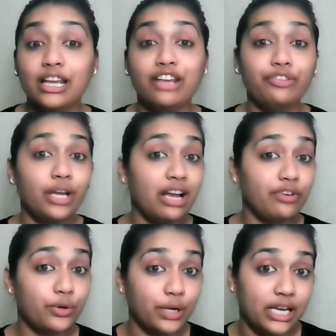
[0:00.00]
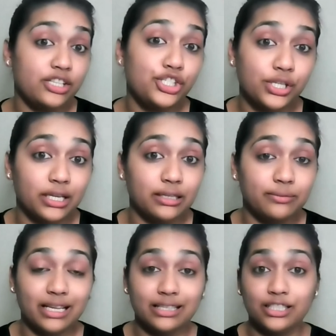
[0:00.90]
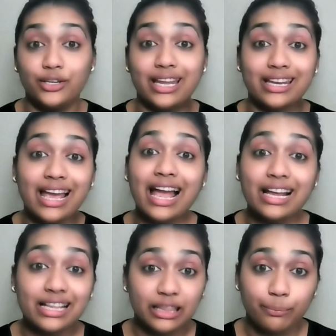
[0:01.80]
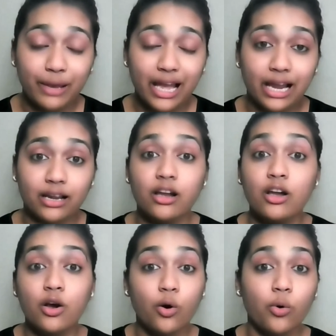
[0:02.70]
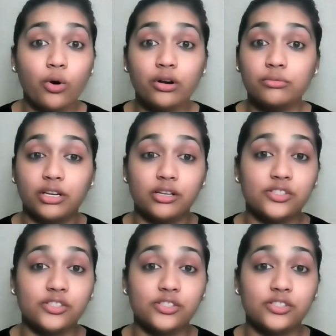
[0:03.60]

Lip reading: If you have a credential that you can hang at the back, or there are